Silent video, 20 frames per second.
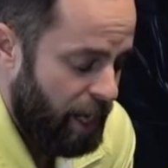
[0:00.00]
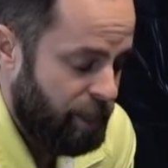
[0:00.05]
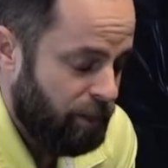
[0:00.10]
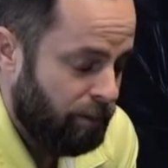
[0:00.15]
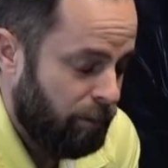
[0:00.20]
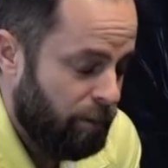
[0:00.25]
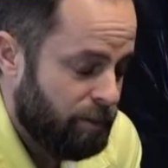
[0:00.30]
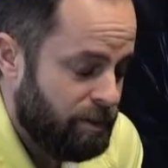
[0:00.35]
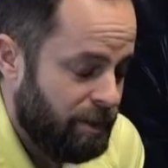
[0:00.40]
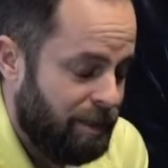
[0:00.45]
and
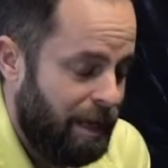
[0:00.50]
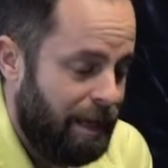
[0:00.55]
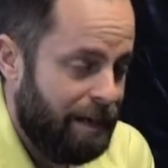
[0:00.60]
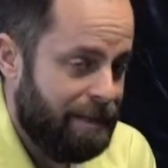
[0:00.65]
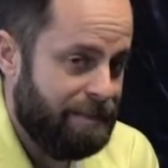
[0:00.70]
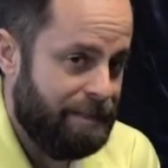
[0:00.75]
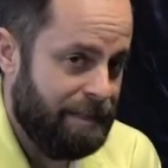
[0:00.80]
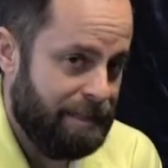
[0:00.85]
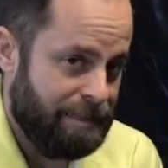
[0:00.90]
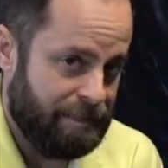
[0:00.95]
you lose a lot
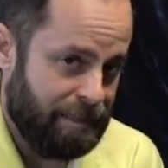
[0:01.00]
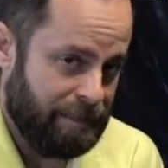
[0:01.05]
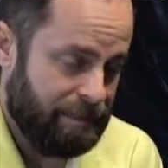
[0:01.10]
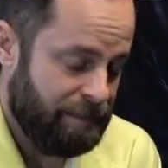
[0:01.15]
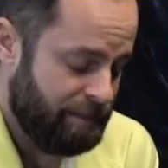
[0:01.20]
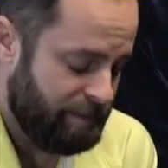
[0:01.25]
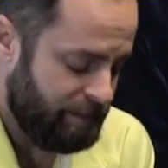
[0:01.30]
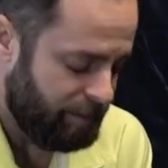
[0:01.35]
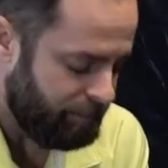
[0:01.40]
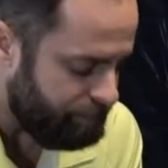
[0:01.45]
of
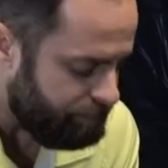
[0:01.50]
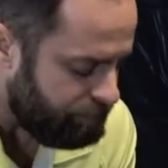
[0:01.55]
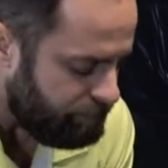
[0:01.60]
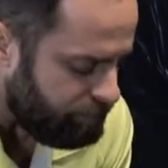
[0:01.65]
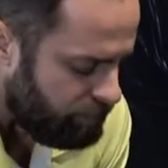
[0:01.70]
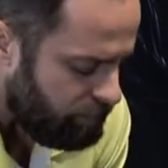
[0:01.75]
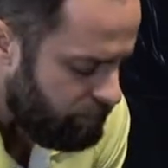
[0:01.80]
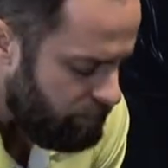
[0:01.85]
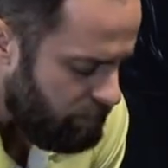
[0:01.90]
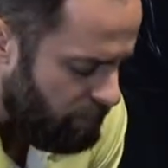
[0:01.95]
distance.
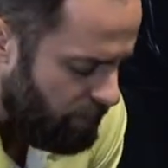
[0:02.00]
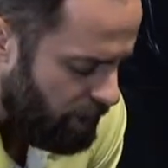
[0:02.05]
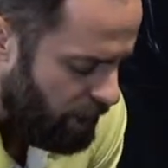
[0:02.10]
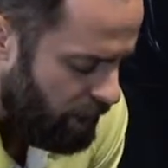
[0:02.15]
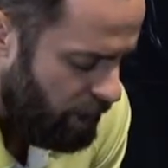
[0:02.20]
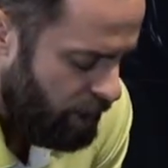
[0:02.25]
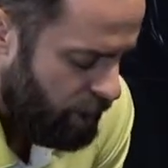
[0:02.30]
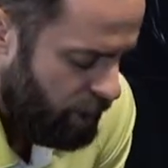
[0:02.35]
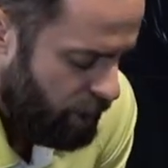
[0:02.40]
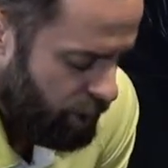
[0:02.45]

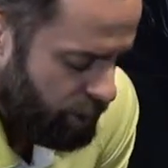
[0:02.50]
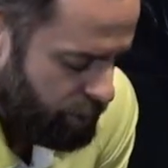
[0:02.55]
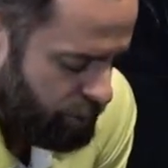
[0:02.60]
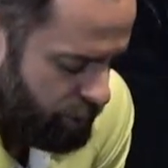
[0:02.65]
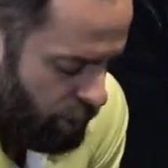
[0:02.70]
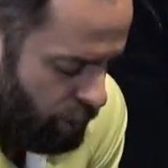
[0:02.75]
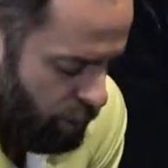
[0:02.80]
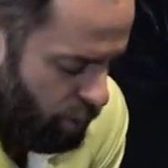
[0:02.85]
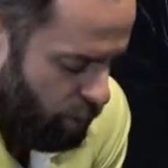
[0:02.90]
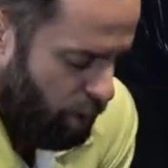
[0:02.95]

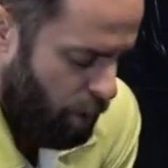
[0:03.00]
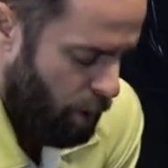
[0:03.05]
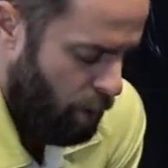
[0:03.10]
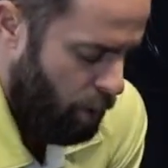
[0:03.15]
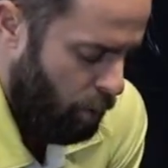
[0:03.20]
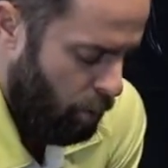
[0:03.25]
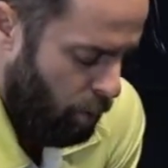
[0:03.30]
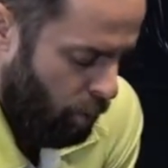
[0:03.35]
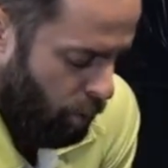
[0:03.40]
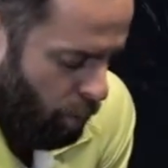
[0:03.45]
So
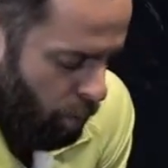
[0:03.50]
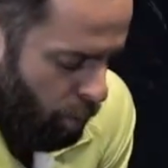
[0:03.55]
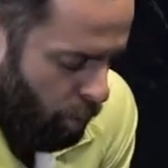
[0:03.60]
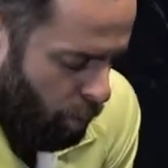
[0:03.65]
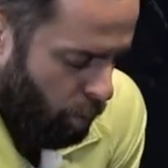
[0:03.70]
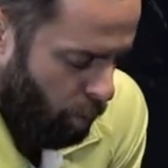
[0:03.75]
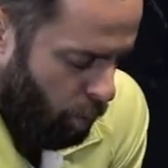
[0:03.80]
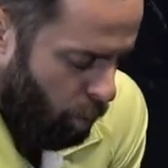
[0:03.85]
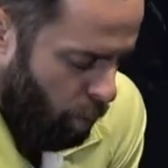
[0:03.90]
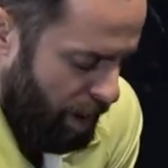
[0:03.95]

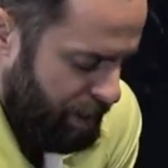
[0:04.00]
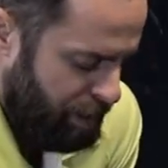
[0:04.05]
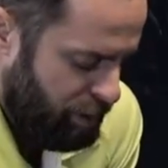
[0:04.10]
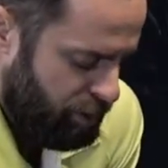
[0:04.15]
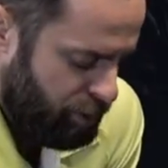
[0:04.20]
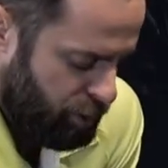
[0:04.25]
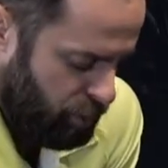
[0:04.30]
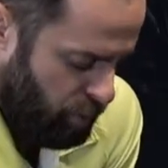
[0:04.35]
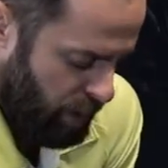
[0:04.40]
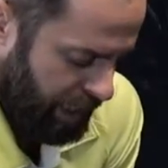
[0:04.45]
when
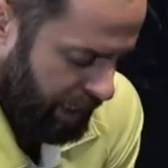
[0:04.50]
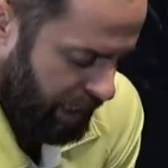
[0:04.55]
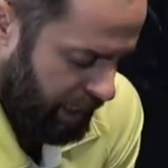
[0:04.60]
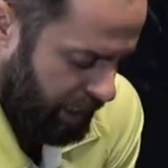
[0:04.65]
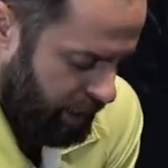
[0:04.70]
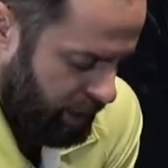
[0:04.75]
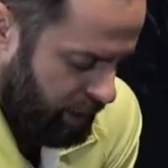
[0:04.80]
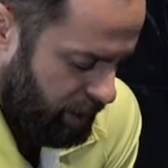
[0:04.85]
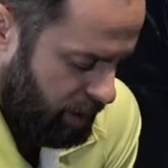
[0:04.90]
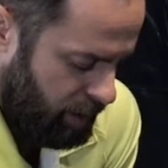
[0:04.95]
you're
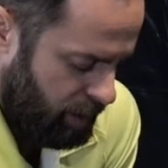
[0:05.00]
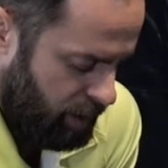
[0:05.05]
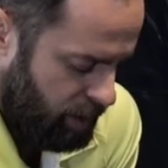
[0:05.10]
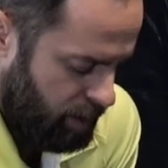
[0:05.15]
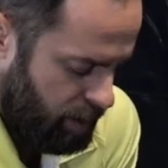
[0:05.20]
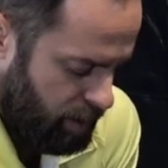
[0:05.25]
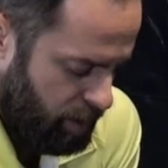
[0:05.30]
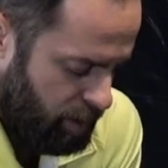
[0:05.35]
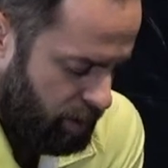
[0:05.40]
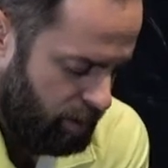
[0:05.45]
swinging,
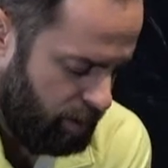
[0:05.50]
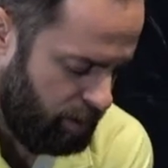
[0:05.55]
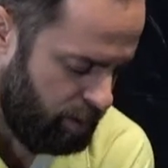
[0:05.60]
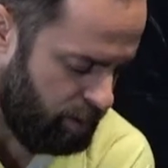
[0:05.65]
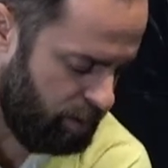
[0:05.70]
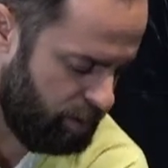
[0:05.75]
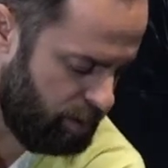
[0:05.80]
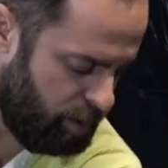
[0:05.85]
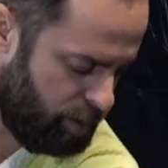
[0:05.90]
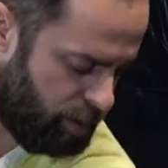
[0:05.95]

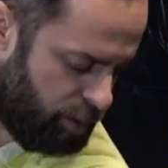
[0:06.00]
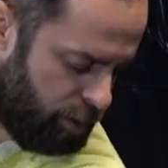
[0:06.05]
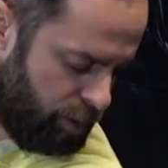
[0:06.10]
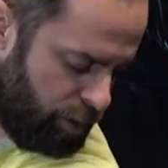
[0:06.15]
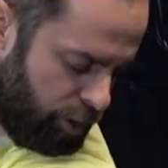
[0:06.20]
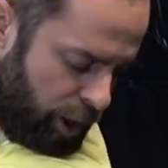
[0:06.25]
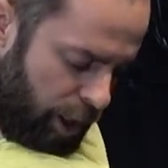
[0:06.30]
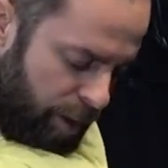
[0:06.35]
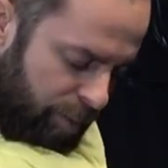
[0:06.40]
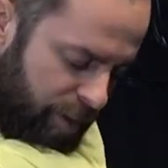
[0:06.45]

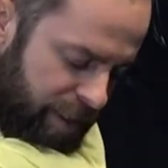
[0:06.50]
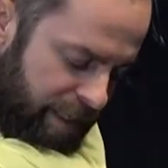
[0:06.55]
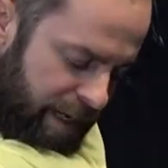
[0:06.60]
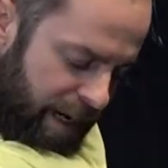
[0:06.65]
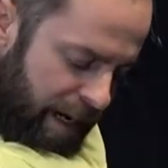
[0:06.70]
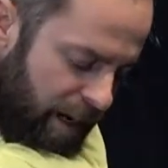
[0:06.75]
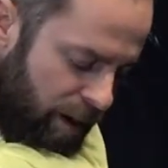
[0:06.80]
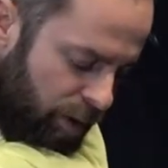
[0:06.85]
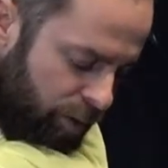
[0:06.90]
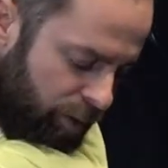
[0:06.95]
you're coming
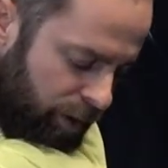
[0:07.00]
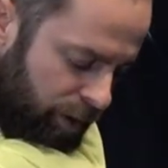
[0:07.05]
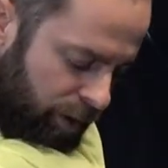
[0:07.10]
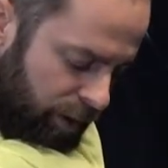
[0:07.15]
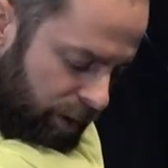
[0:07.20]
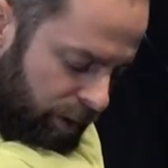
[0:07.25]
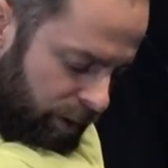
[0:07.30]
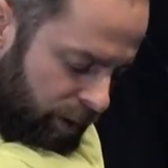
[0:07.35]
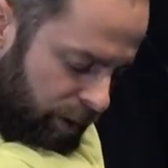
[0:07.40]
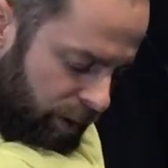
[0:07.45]
down
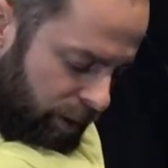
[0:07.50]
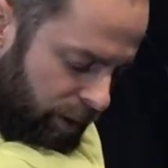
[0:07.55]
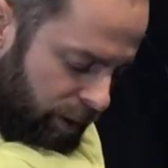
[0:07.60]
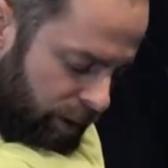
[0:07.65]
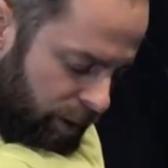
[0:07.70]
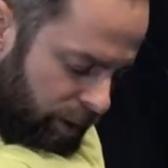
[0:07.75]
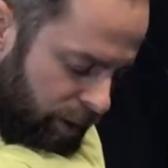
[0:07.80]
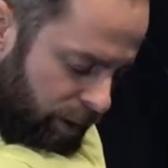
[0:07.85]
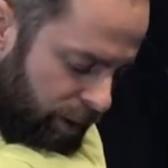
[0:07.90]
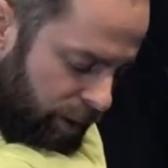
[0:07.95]

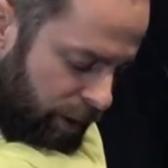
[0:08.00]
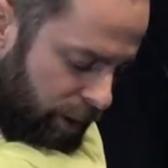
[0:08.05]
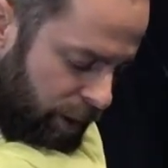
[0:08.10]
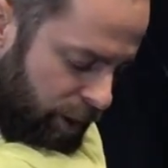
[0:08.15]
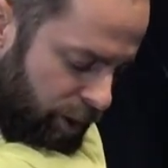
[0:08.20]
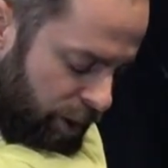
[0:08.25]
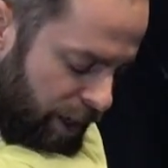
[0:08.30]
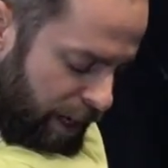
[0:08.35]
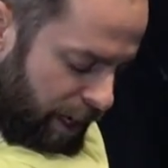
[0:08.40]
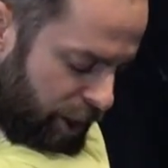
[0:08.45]

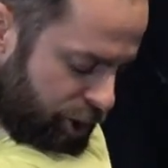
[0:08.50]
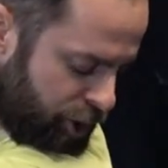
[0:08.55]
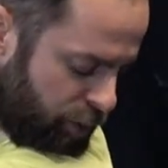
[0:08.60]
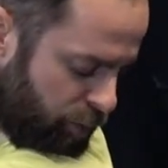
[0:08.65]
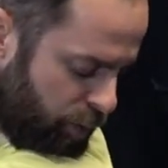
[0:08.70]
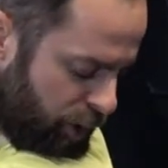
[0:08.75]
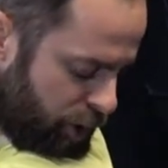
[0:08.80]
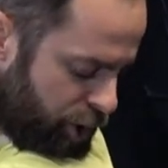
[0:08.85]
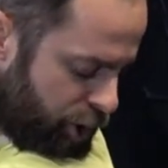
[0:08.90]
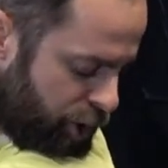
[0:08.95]
and you
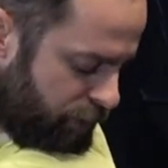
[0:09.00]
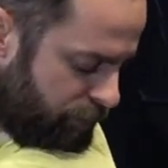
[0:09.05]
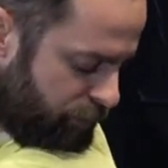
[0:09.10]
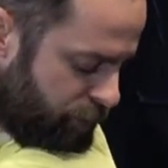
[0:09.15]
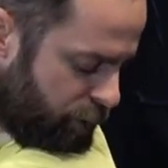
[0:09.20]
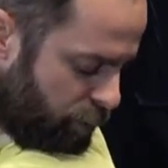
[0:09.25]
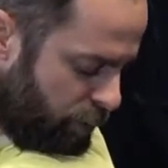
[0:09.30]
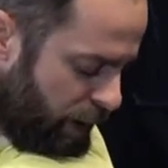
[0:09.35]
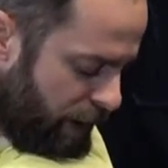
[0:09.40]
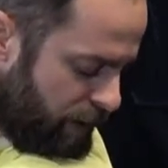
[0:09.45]
actually want to
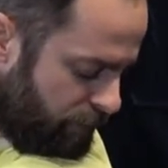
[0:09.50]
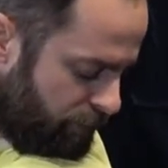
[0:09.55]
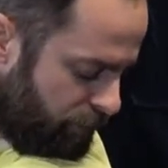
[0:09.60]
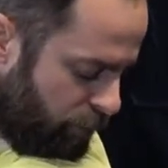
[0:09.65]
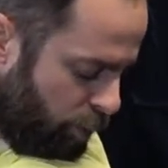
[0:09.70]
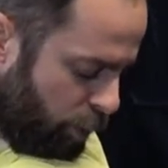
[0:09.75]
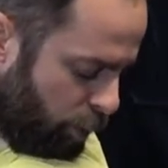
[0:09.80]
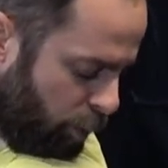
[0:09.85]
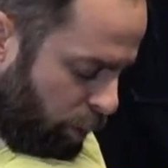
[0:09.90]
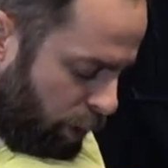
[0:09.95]
shift your weight
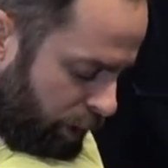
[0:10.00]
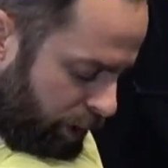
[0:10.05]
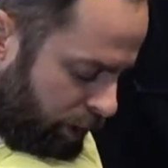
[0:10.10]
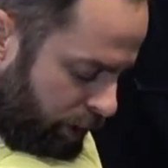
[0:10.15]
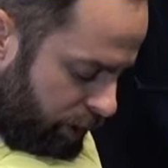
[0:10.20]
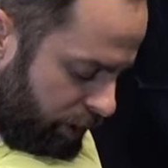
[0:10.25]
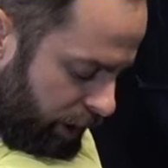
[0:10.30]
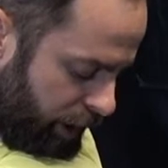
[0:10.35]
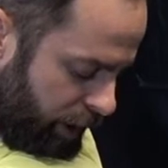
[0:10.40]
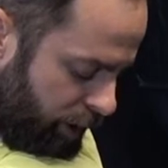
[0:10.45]
forward,
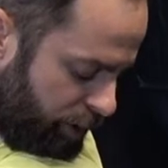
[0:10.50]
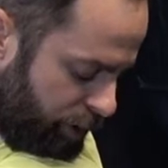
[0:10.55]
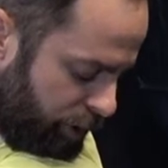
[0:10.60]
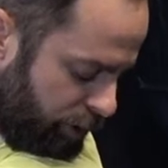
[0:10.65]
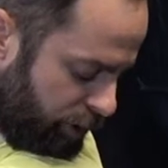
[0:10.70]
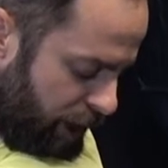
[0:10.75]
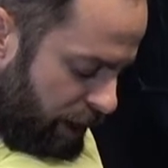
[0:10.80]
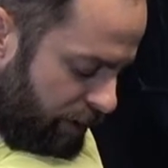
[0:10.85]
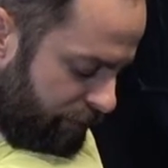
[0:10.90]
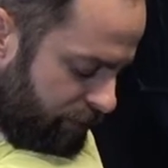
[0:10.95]
okay, on
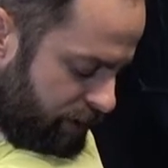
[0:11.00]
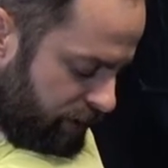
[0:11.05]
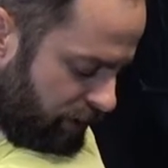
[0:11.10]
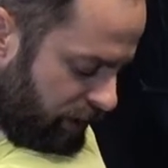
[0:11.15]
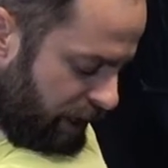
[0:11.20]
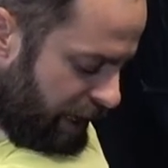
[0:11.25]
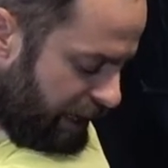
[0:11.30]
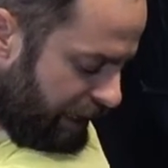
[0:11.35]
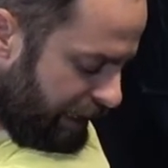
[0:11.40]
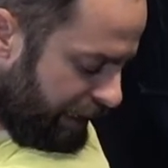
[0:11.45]
your left
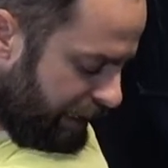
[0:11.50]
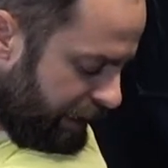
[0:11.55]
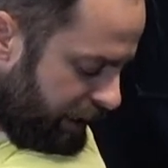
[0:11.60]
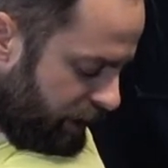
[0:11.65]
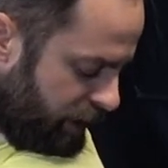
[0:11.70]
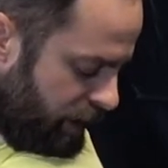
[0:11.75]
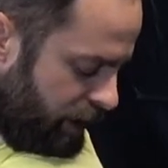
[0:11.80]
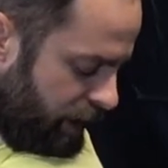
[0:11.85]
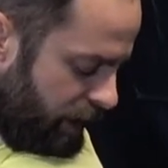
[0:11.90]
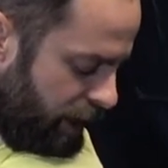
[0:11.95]
leg,
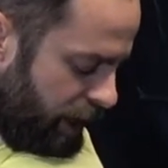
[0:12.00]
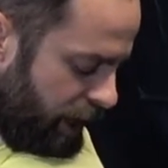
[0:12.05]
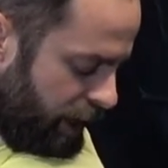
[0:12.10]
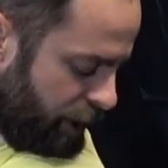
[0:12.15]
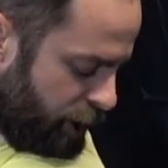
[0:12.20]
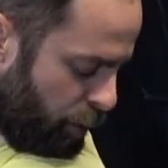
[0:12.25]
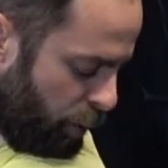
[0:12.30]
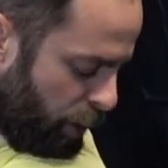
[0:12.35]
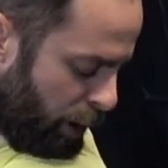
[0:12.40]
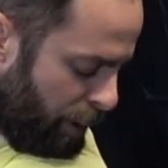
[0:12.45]

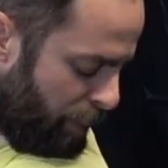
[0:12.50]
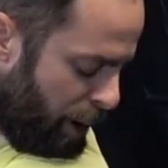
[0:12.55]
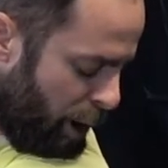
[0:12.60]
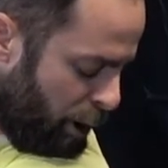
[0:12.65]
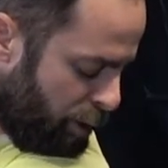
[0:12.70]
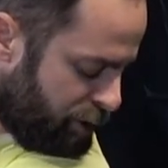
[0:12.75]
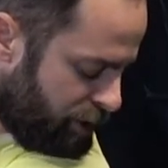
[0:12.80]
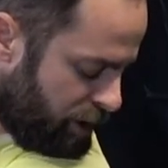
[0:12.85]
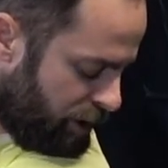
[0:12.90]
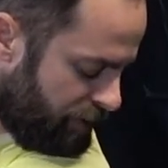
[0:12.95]
and you want to
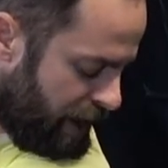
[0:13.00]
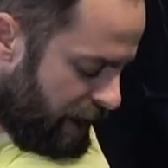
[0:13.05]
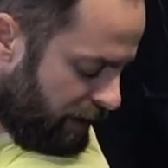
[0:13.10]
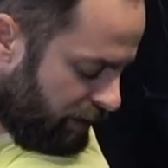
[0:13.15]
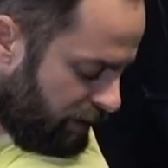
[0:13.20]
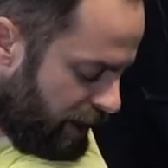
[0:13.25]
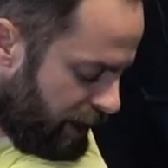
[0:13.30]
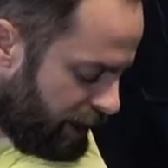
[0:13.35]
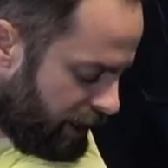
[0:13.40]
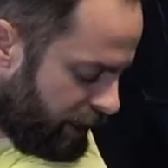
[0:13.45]
post on
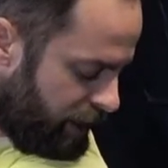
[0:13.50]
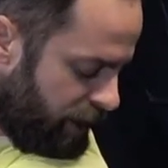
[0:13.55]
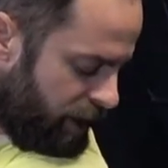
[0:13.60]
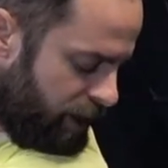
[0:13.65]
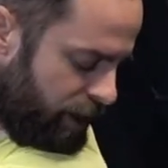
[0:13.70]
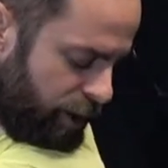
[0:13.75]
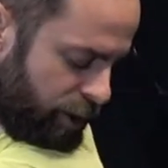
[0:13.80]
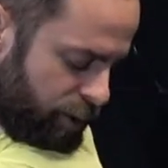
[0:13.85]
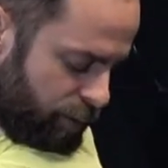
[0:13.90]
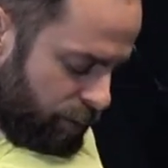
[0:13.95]
that leg.
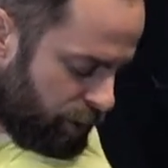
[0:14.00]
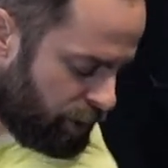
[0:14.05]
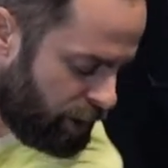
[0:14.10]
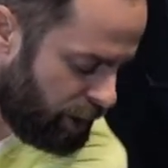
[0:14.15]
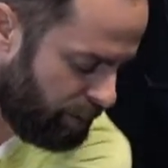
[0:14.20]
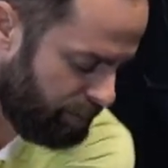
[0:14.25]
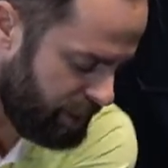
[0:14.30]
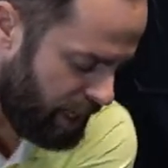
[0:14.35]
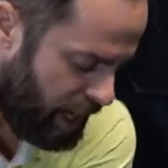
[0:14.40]
So when you come